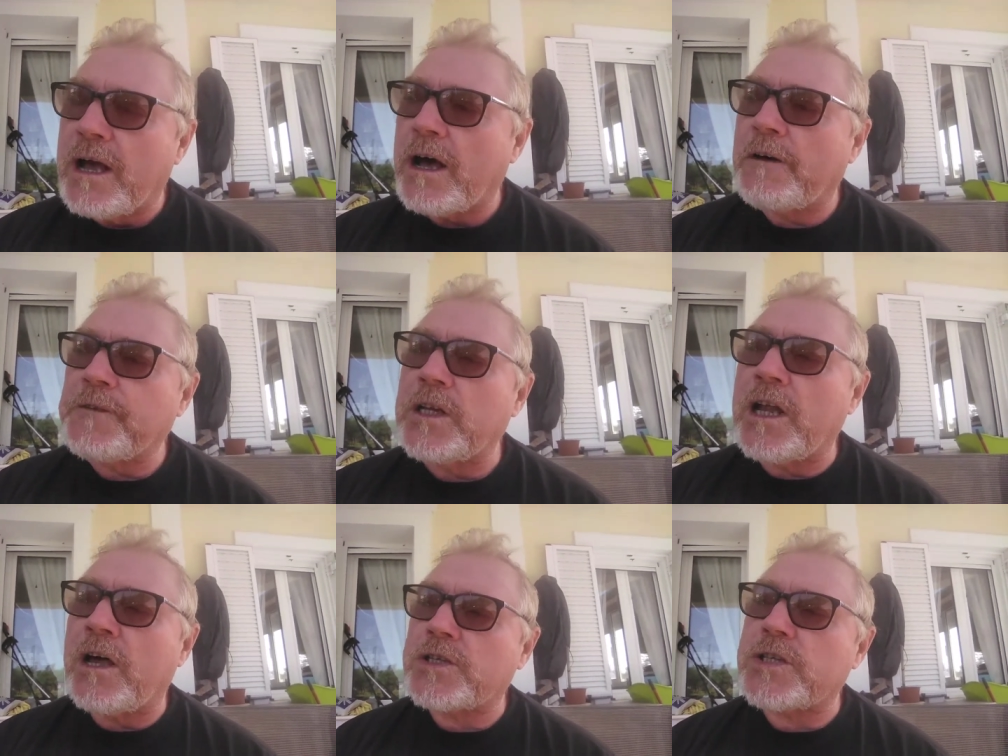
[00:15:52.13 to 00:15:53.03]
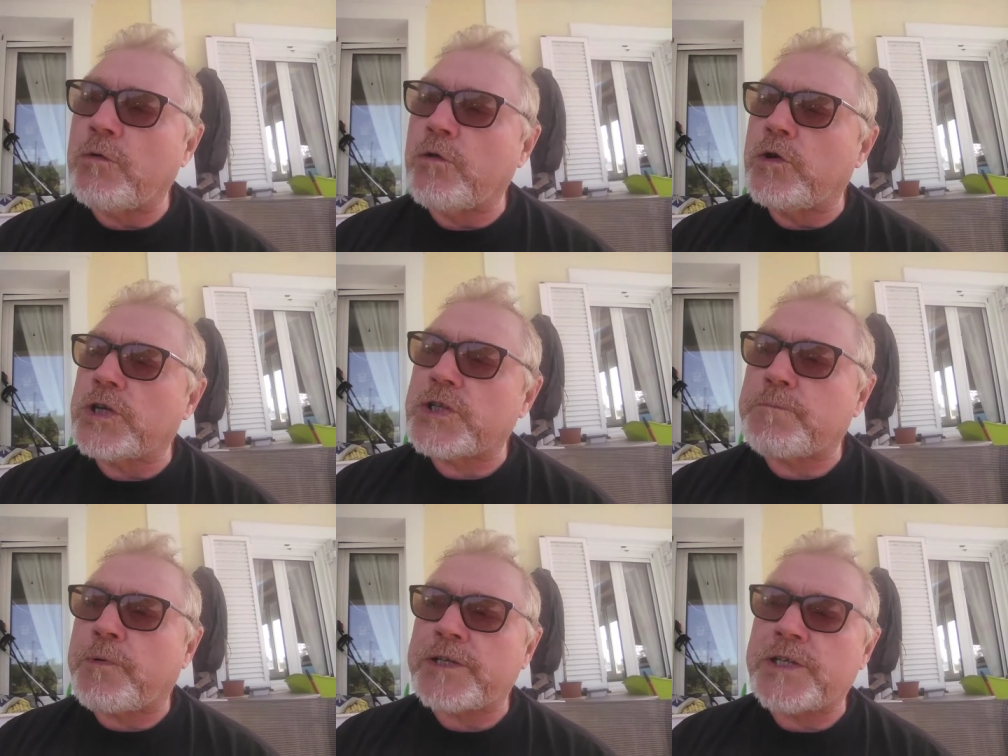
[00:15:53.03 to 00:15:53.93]
after last August's
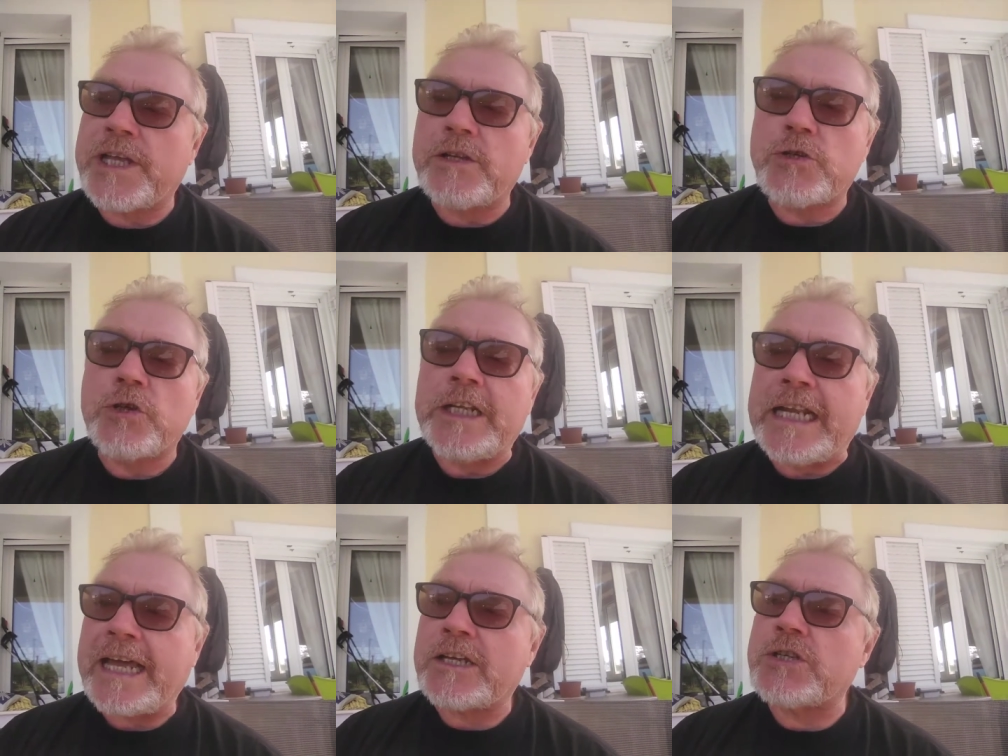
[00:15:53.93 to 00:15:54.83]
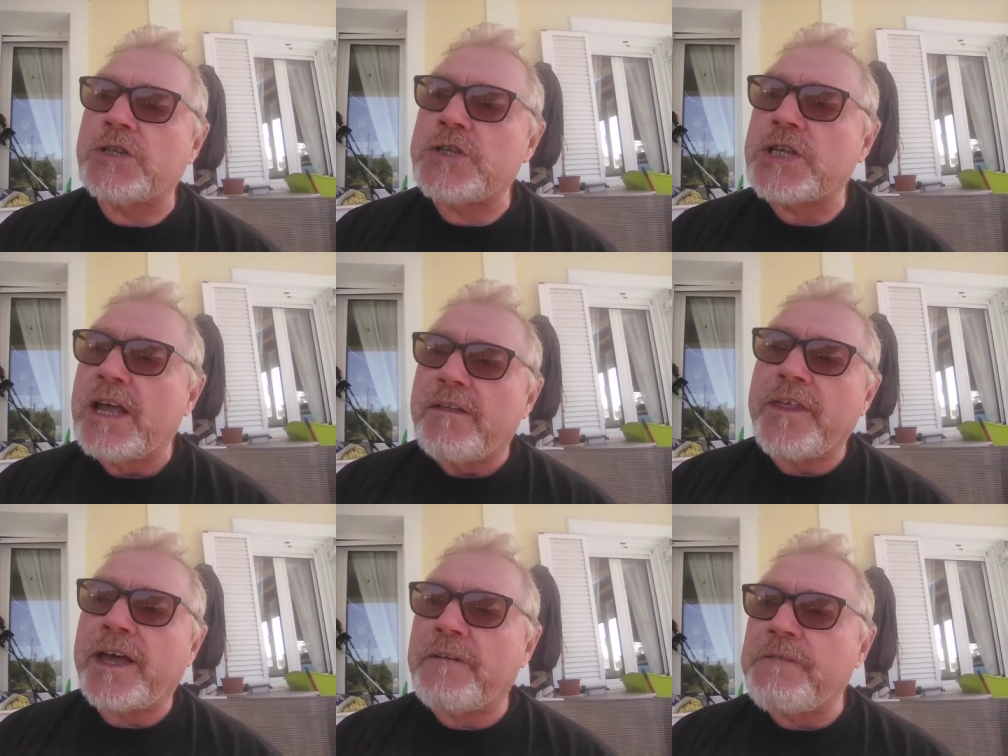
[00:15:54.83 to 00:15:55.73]
presidential elections
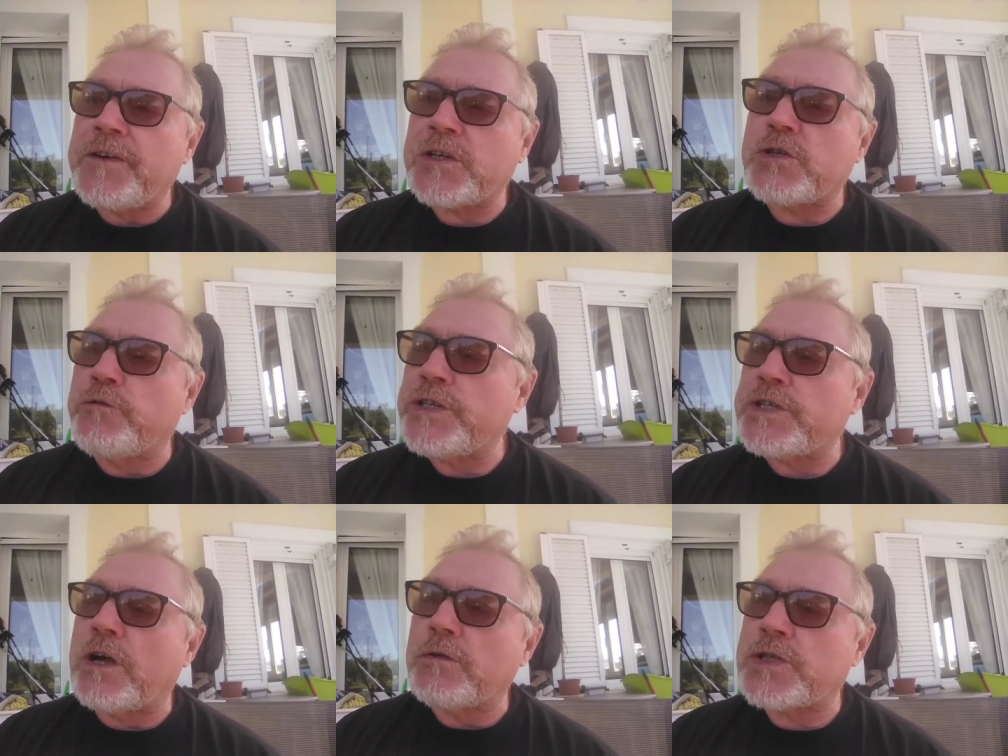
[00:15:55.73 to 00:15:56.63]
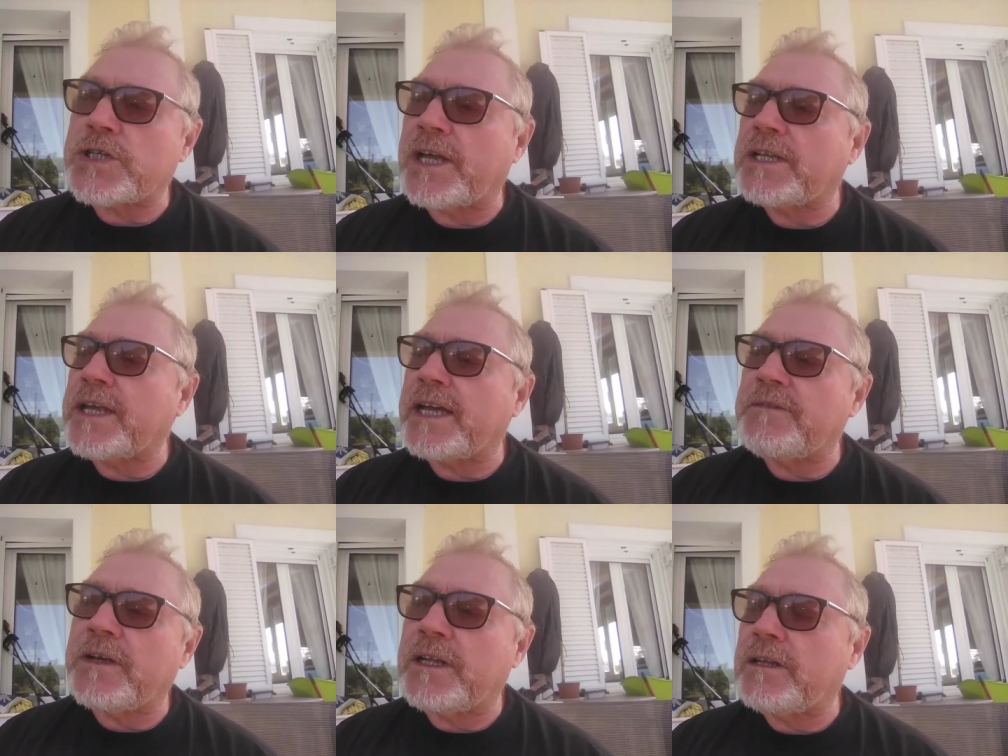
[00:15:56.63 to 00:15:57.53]
that official results said
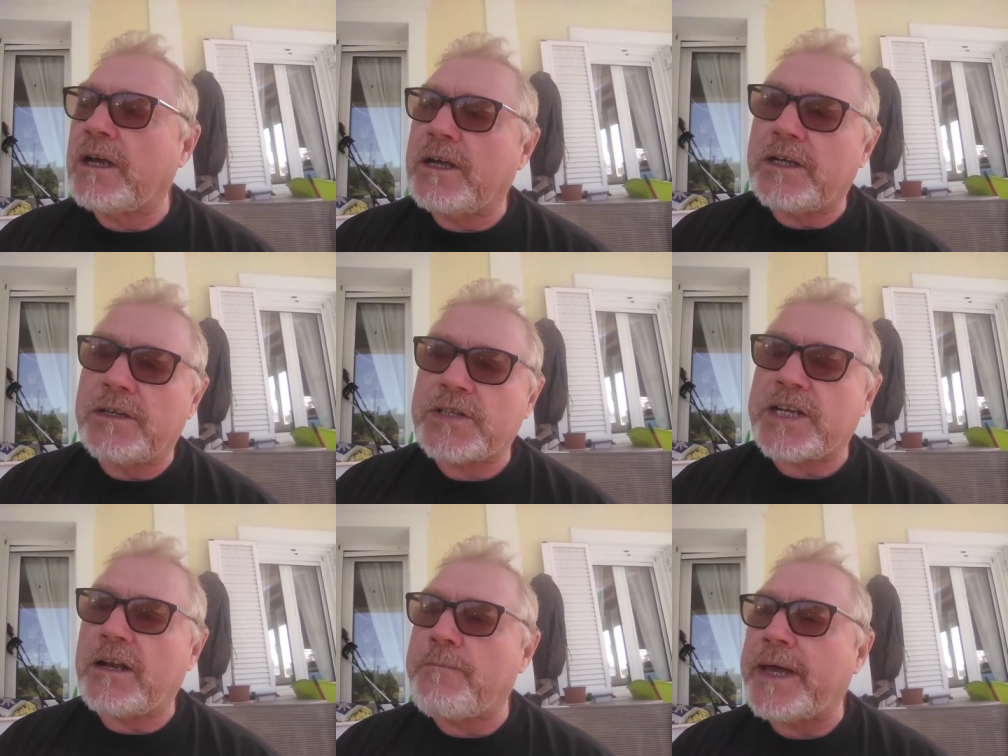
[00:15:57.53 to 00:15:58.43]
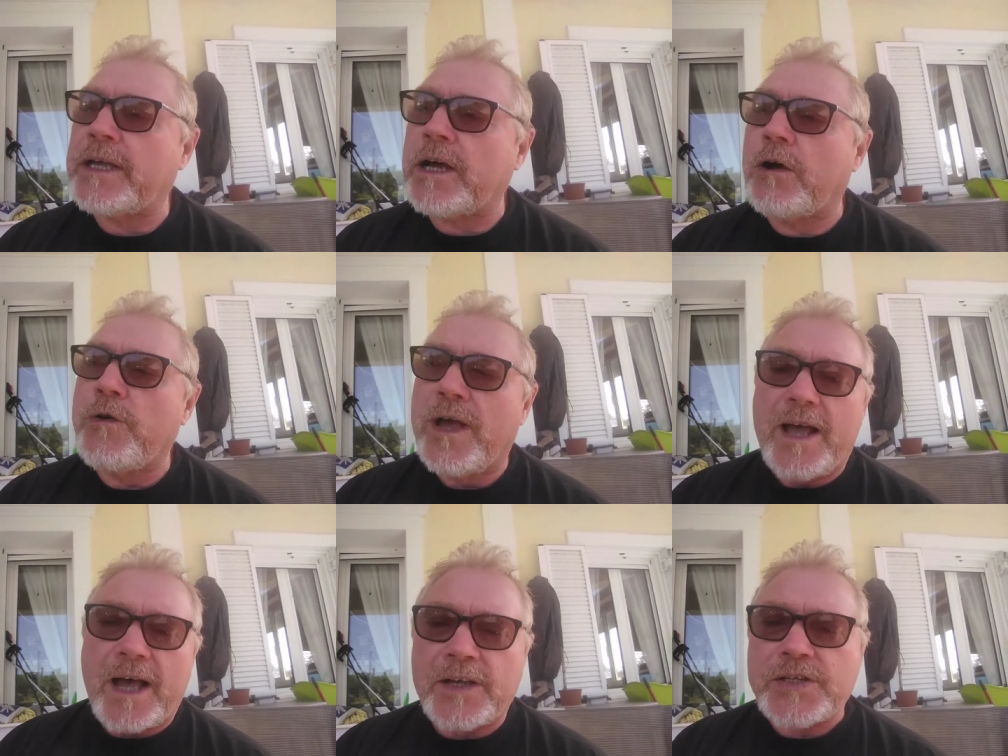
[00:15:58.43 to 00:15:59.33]
gave
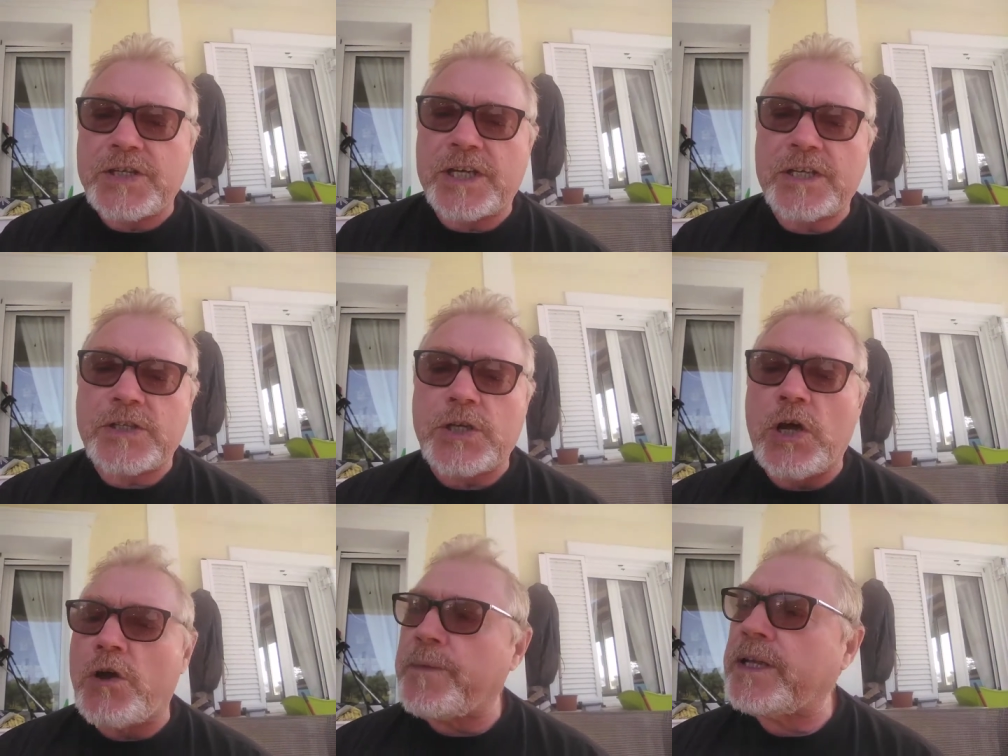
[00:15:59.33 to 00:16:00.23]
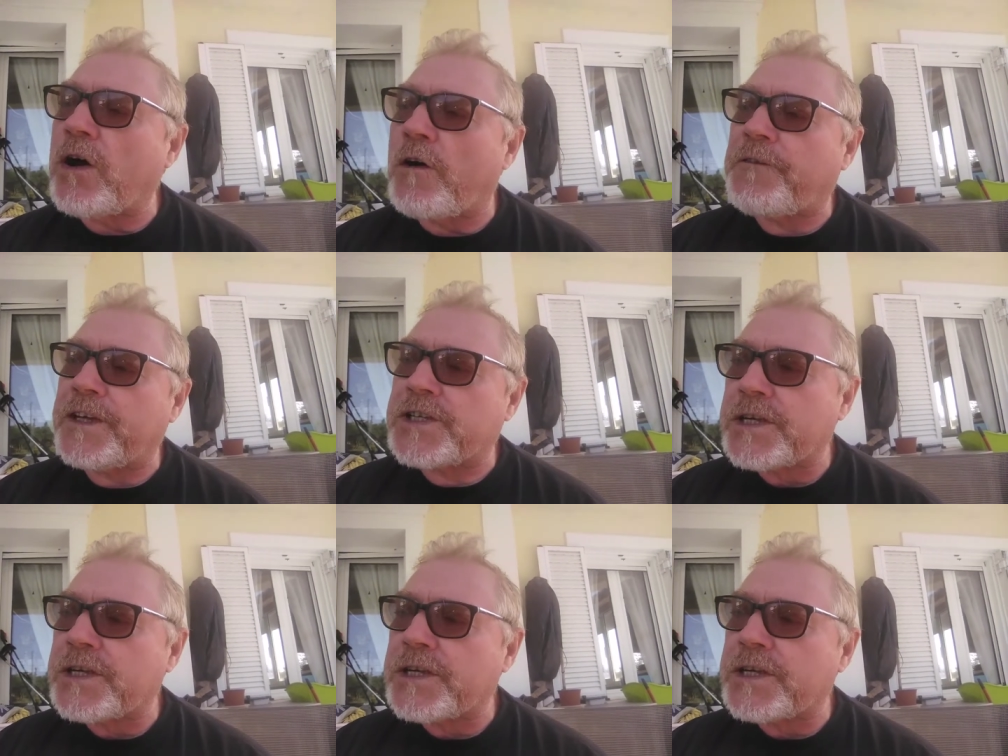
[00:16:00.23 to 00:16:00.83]
Shalemenko a sixth term in office,